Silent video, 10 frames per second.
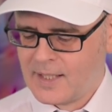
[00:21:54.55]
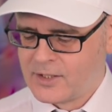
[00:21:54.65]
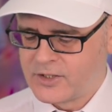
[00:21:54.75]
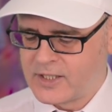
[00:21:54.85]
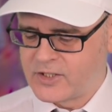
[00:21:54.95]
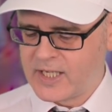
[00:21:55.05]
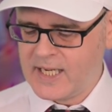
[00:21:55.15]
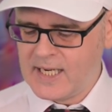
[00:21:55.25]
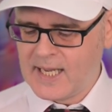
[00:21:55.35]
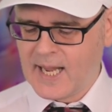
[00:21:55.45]

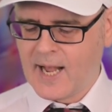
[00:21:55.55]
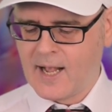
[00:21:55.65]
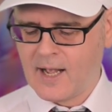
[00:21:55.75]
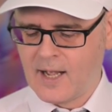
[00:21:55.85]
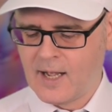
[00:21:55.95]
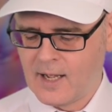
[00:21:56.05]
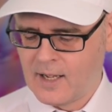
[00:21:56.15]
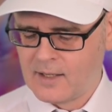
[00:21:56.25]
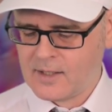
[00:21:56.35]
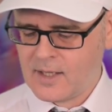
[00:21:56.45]

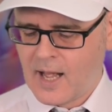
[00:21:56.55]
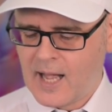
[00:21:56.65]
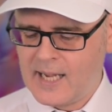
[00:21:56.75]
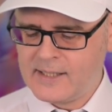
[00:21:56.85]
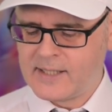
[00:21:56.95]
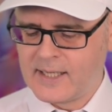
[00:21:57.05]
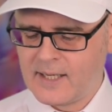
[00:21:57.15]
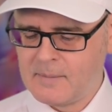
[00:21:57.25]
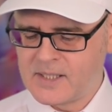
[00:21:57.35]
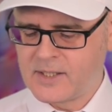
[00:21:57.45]
Cecilia! Hi,
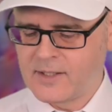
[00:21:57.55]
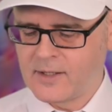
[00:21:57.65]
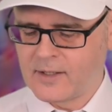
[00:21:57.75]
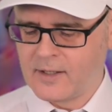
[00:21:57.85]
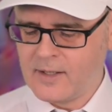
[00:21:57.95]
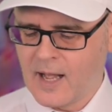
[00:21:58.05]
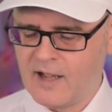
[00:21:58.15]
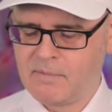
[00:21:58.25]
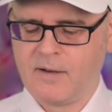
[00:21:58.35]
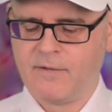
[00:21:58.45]
dear Mr. Duncan.
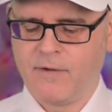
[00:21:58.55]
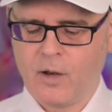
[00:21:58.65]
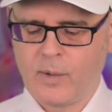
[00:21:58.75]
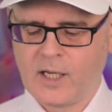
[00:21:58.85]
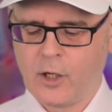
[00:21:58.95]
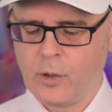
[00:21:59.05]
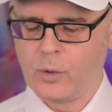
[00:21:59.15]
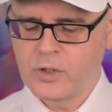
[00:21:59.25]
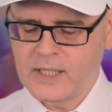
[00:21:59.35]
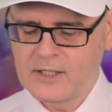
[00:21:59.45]
I've been following
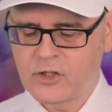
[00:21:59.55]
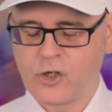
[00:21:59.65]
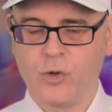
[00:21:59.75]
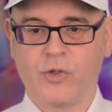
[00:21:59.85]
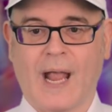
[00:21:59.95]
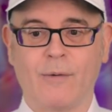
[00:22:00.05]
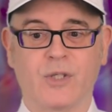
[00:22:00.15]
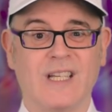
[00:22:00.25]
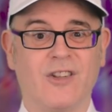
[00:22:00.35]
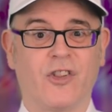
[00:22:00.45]
you since
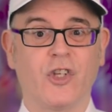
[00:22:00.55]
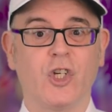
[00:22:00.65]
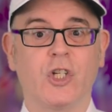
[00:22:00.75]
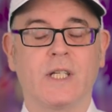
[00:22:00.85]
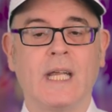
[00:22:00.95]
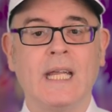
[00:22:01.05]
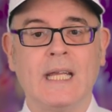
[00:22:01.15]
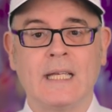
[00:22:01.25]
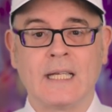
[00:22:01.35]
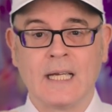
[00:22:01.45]

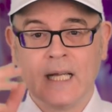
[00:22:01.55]
2013.